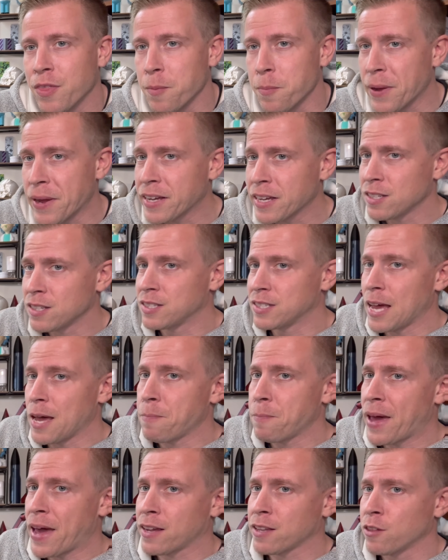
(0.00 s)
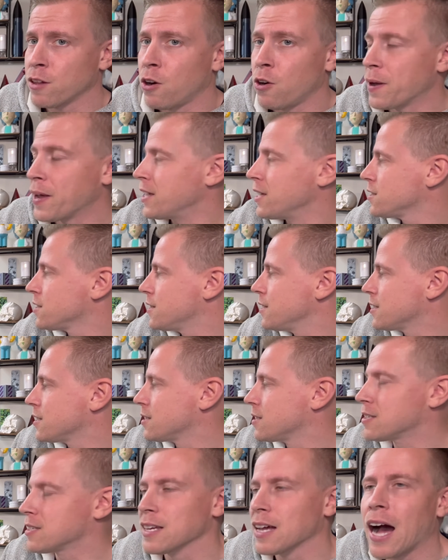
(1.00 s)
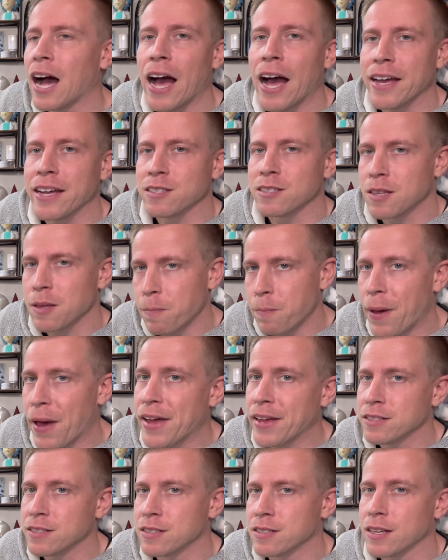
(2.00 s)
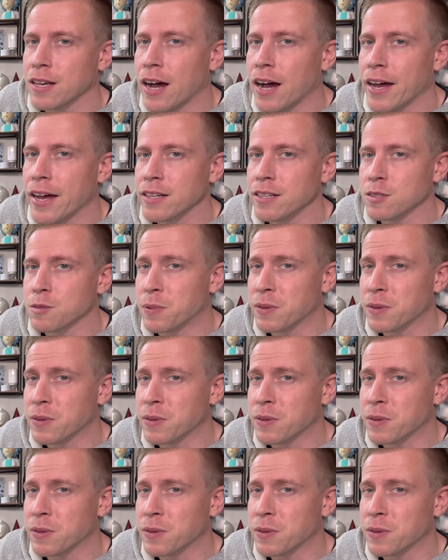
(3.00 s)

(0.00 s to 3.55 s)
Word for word: The biggest setback, though, is the size, the bed size.